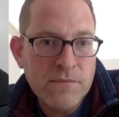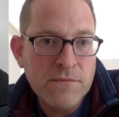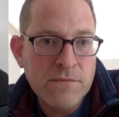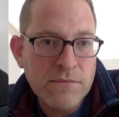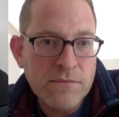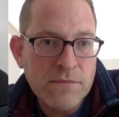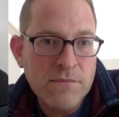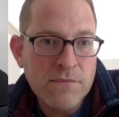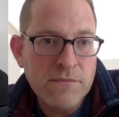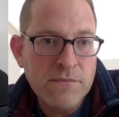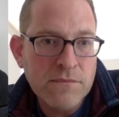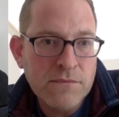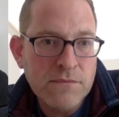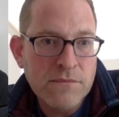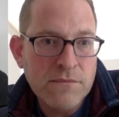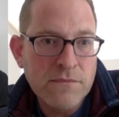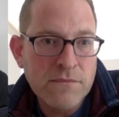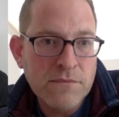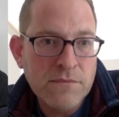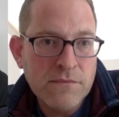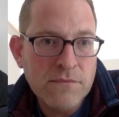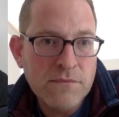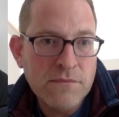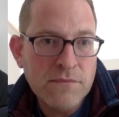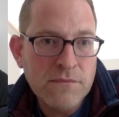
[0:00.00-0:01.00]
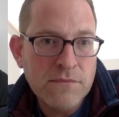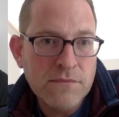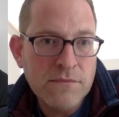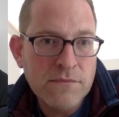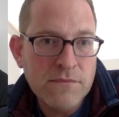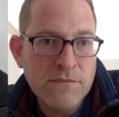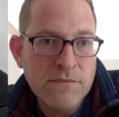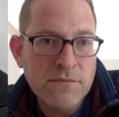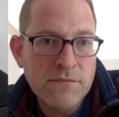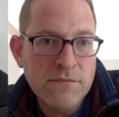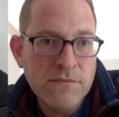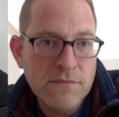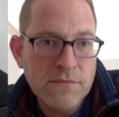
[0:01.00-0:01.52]

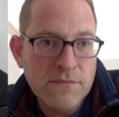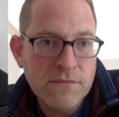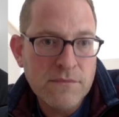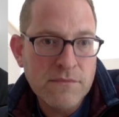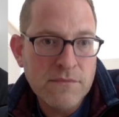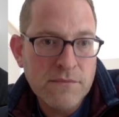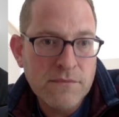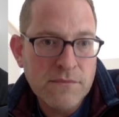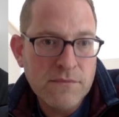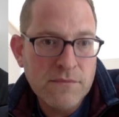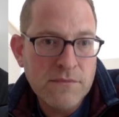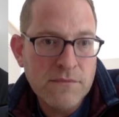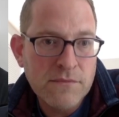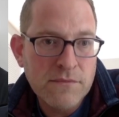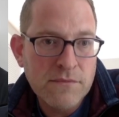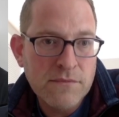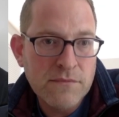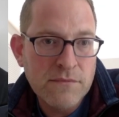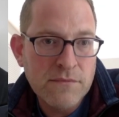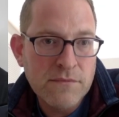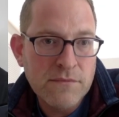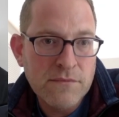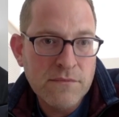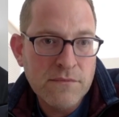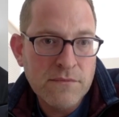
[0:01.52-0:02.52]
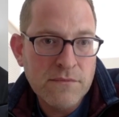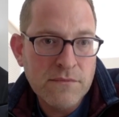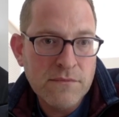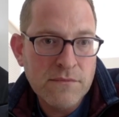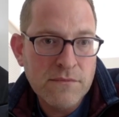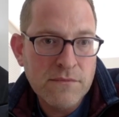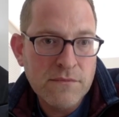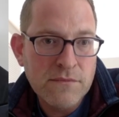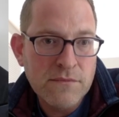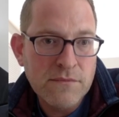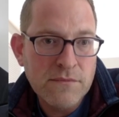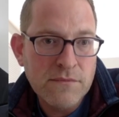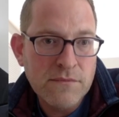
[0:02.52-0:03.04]

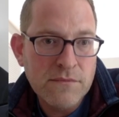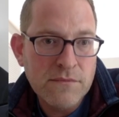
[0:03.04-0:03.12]
(silent)